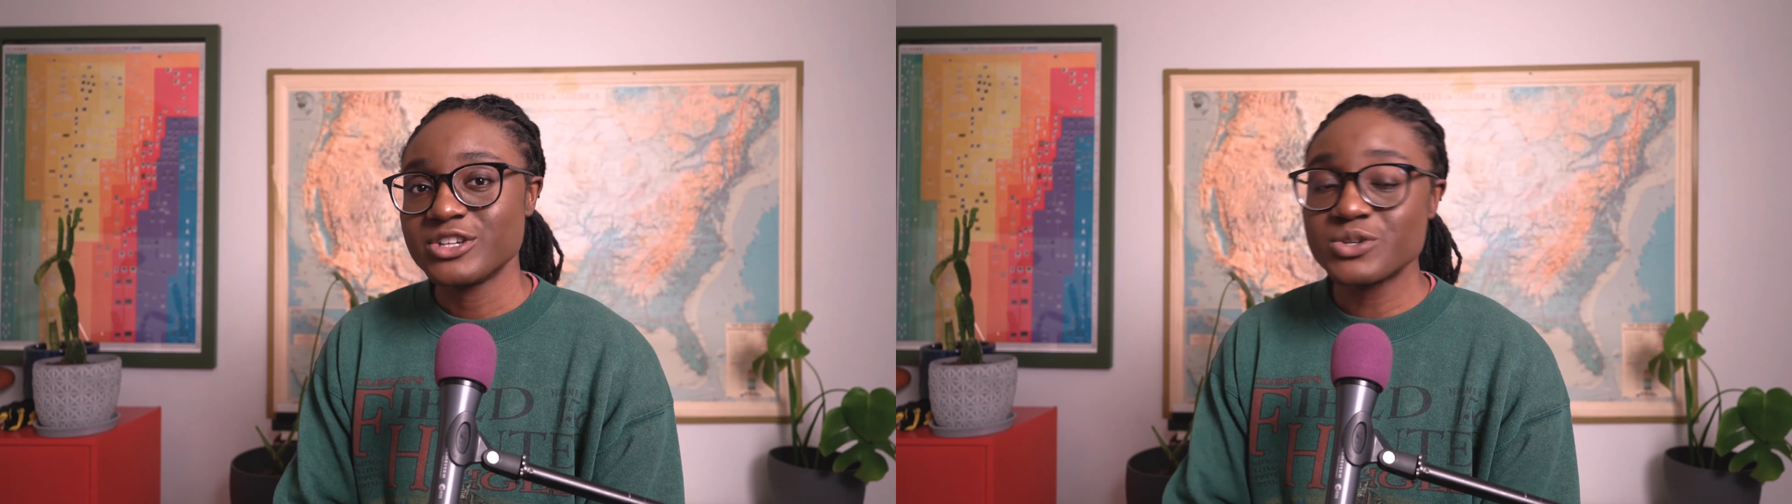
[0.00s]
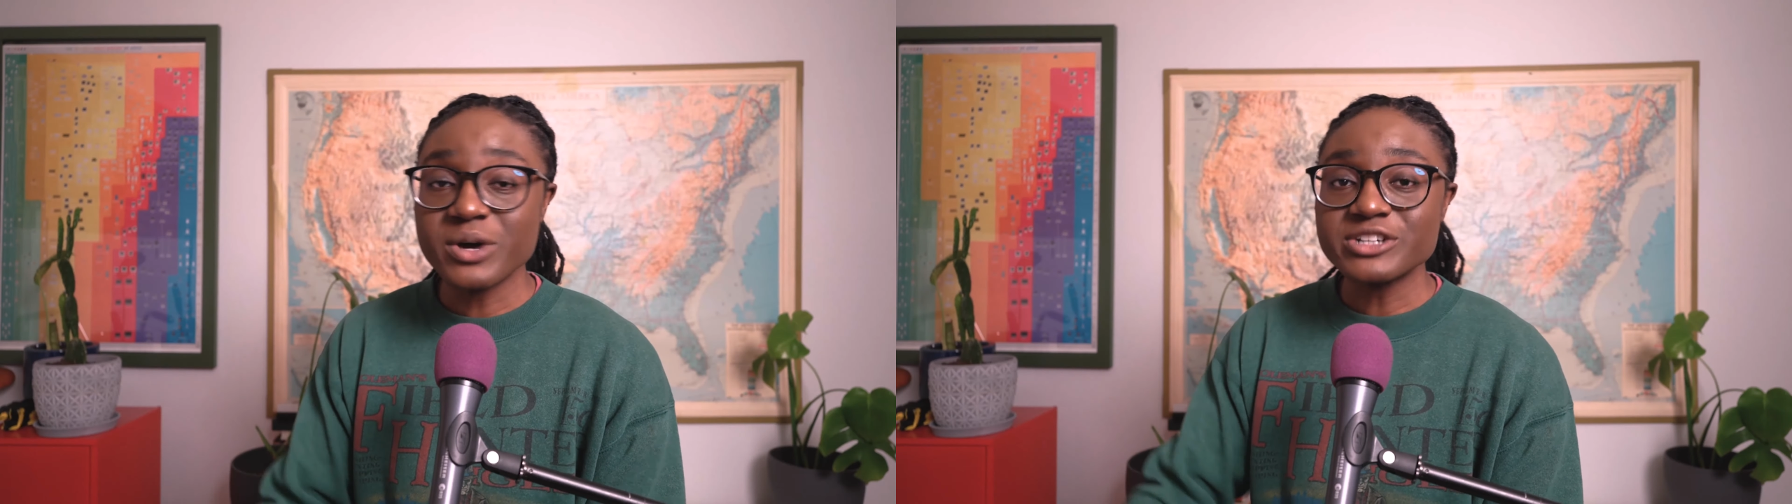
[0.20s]

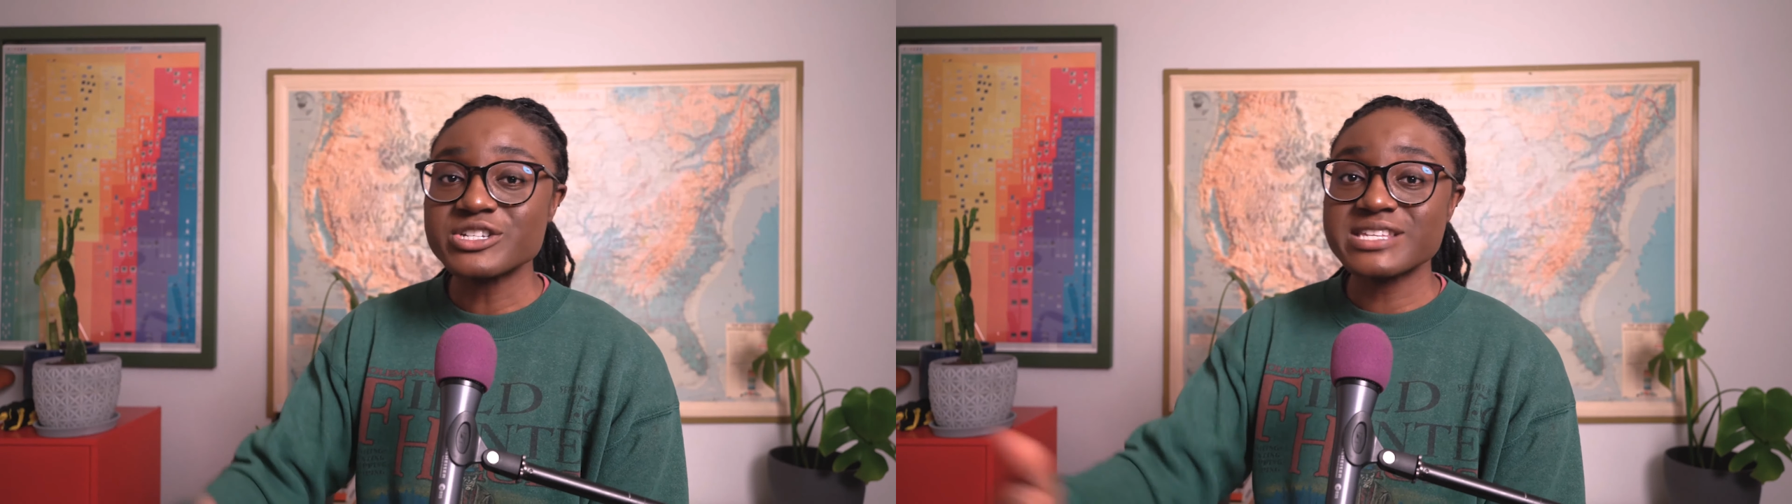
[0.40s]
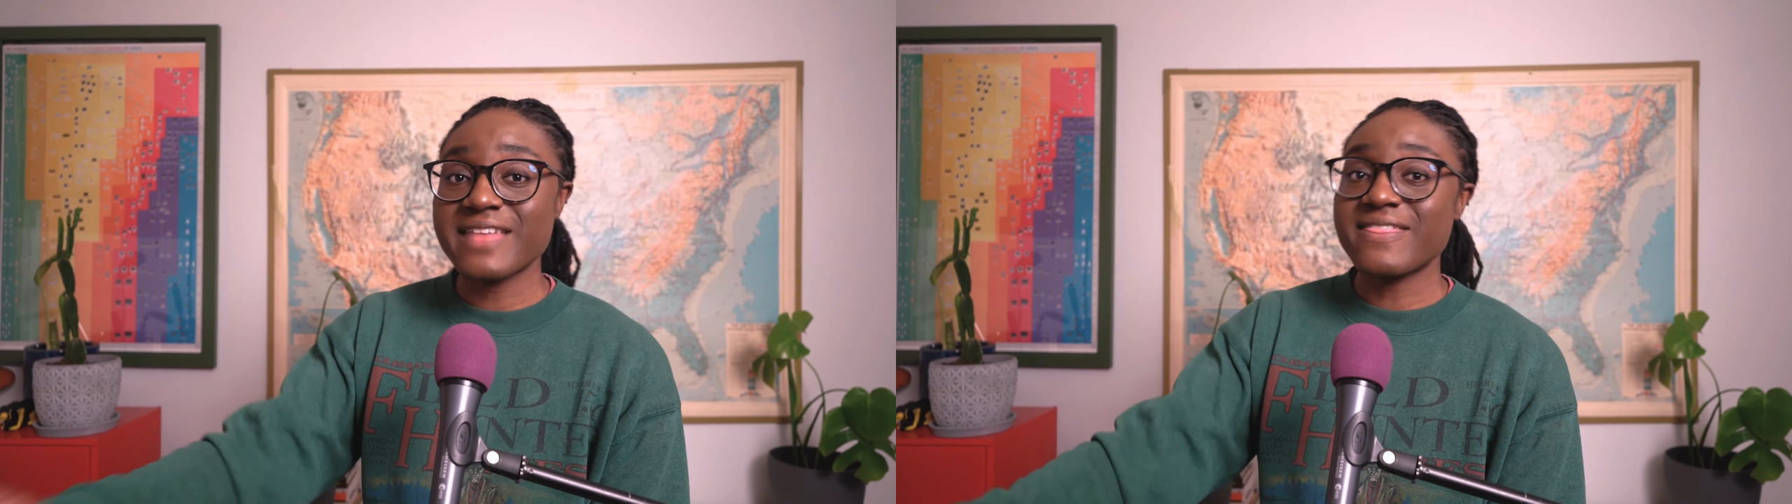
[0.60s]
To
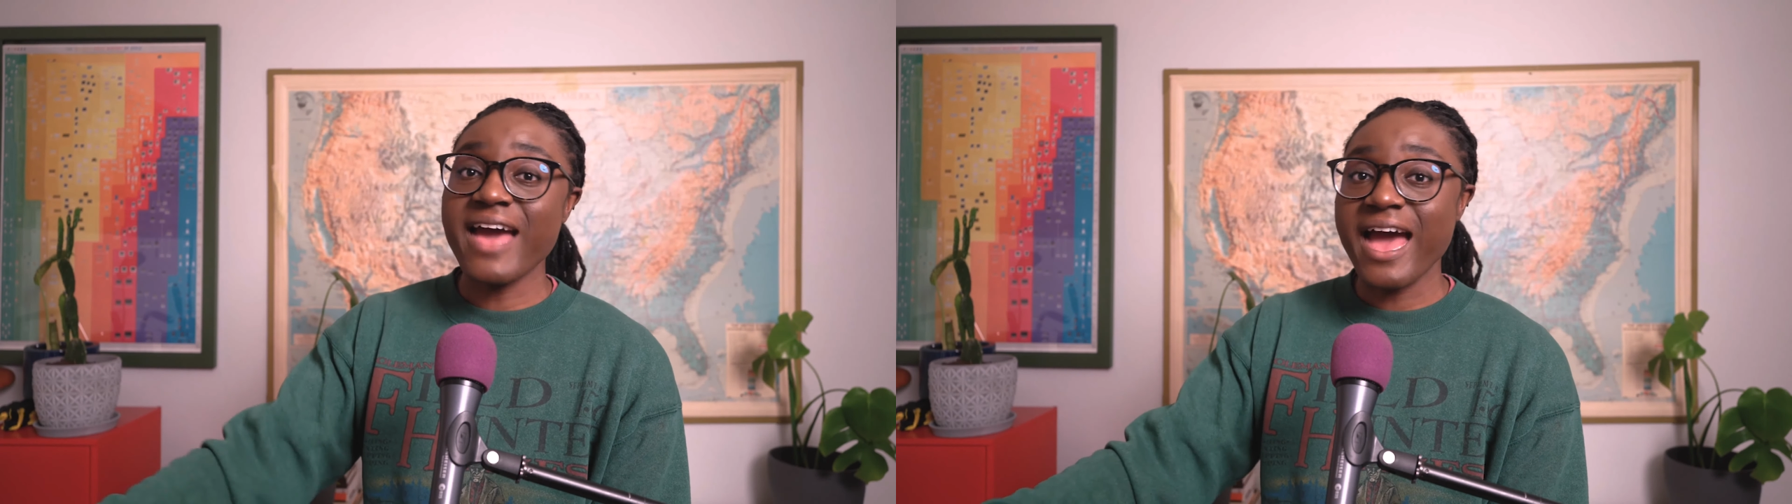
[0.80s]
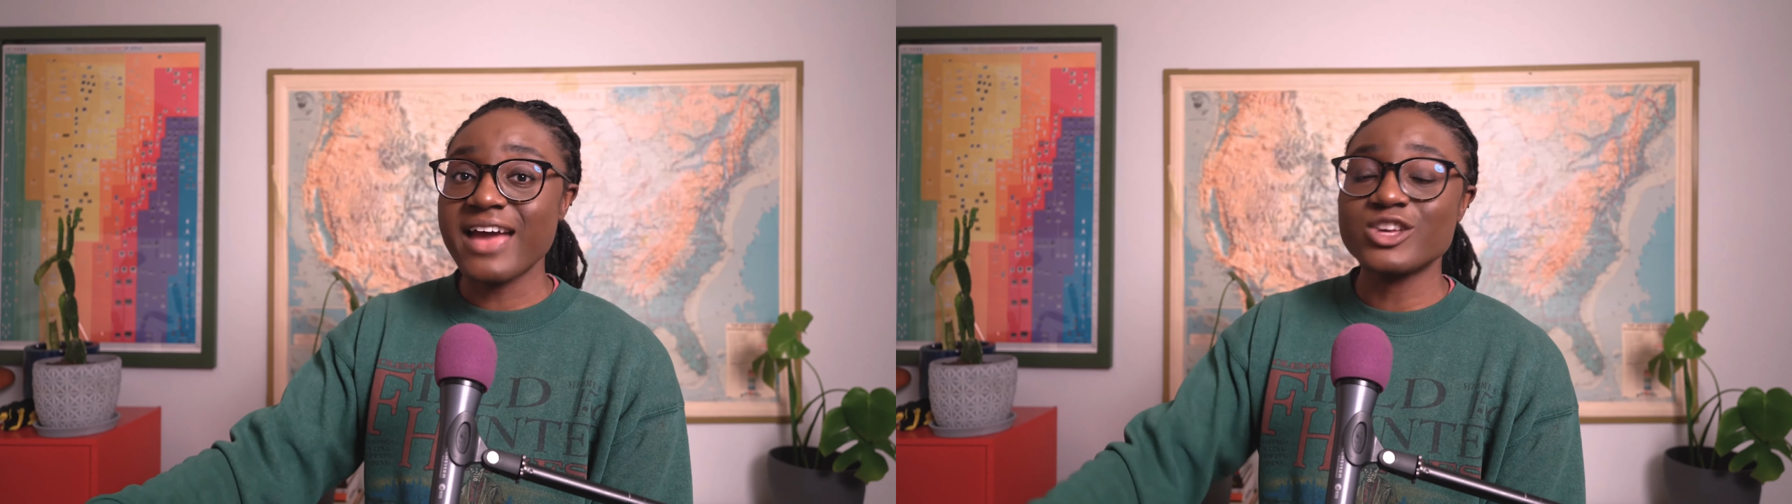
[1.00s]
understand that,